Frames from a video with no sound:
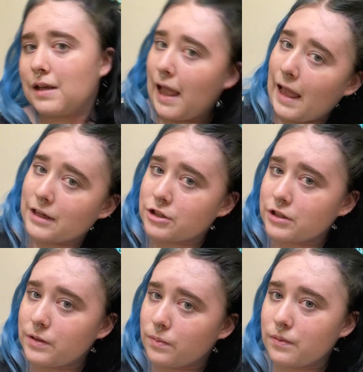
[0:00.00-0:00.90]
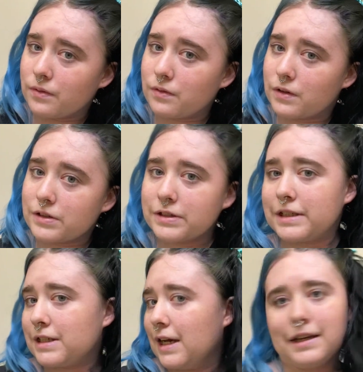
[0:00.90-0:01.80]
actually really
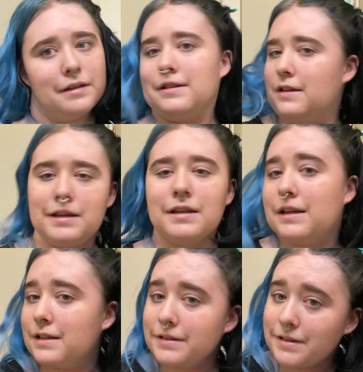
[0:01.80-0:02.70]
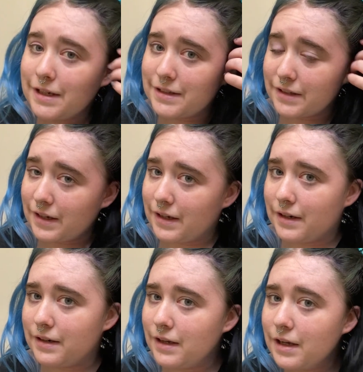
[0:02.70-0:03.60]
tight and it stays
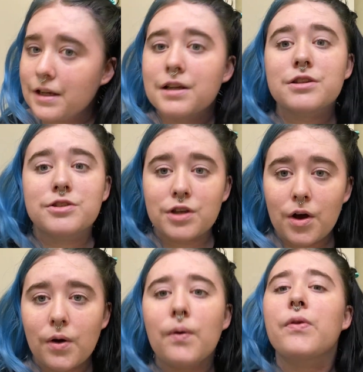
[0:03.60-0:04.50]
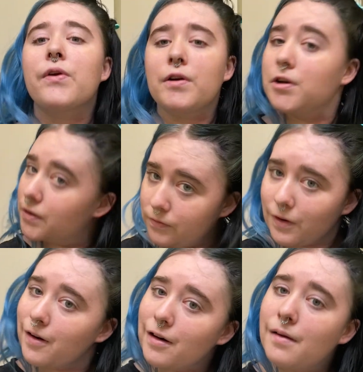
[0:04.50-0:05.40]
in. So they're good
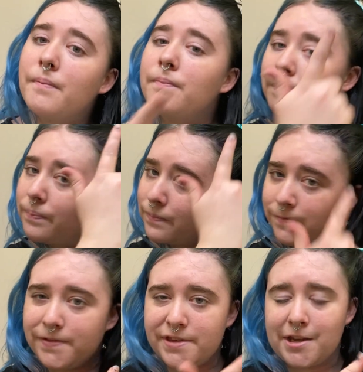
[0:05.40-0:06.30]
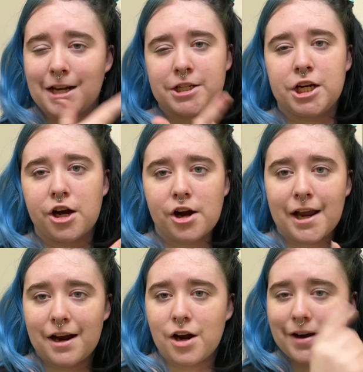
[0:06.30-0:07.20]
for sectioning your
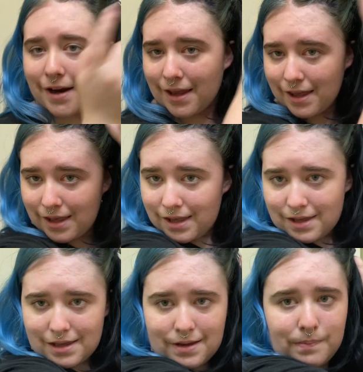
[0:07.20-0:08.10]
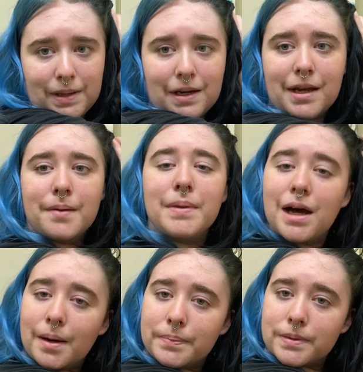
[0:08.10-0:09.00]
hair and pinning them
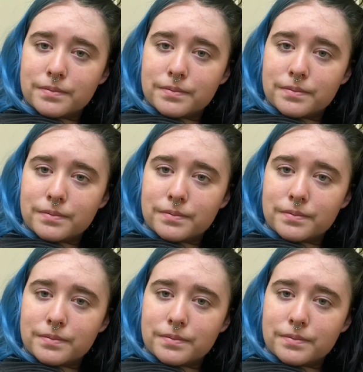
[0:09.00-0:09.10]
up,